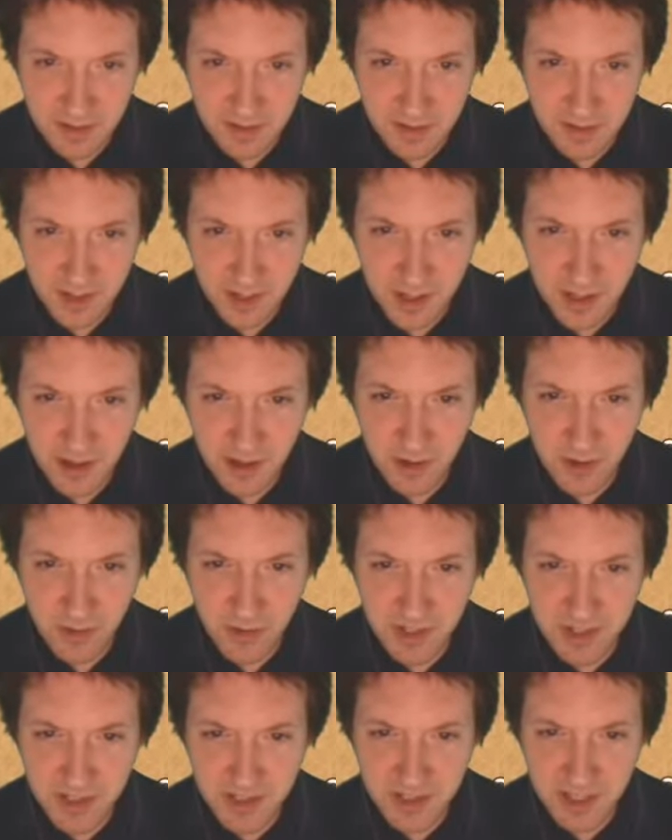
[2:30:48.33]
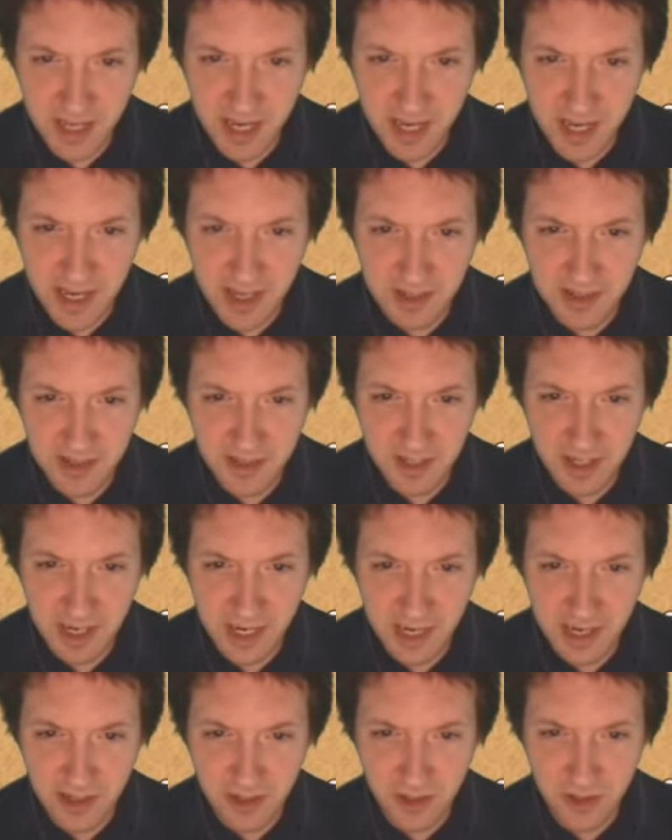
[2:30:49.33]
Now, is that
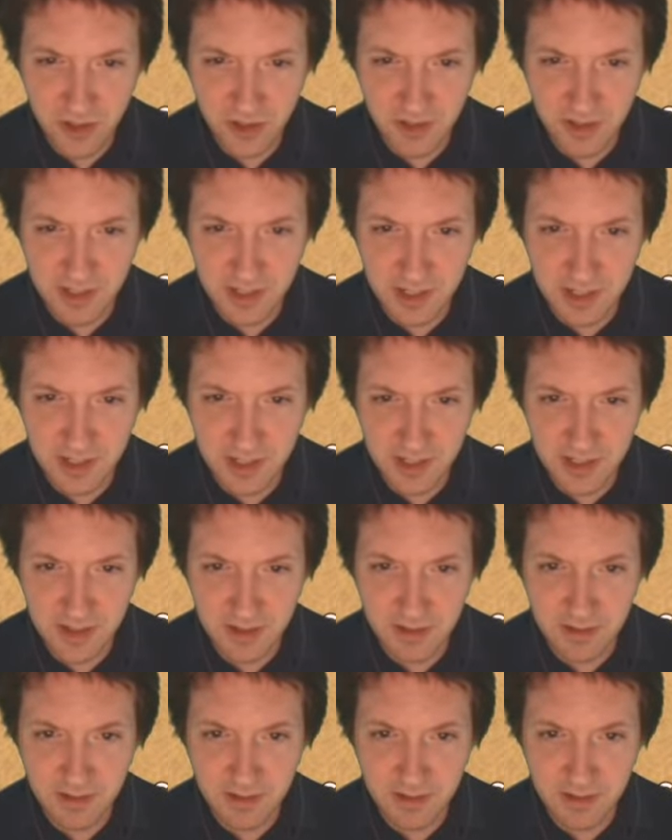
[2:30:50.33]
actually...